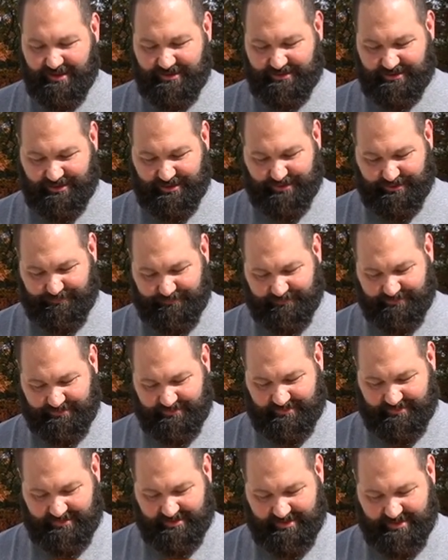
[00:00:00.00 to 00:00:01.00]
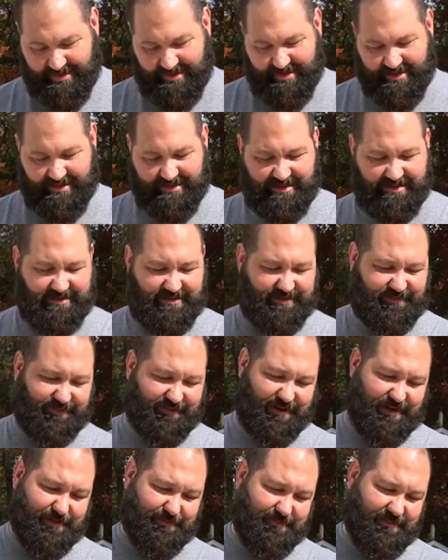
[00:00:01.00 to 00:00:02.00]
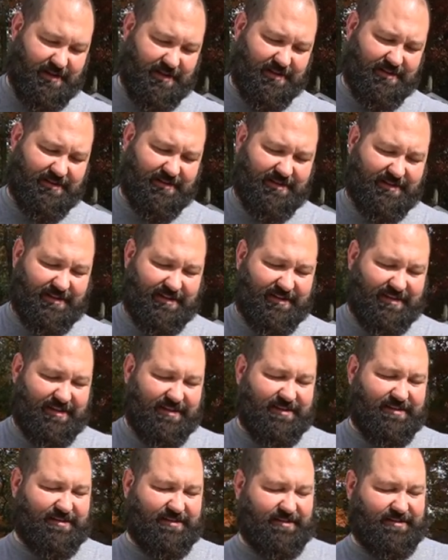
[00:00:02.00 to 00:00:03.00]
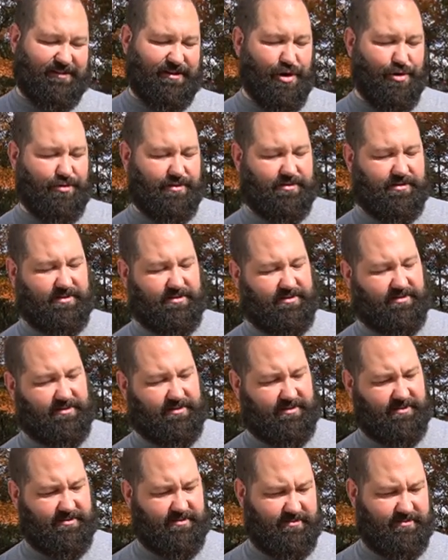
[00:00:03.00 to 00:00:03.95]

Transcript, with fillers: So this is from Sloths.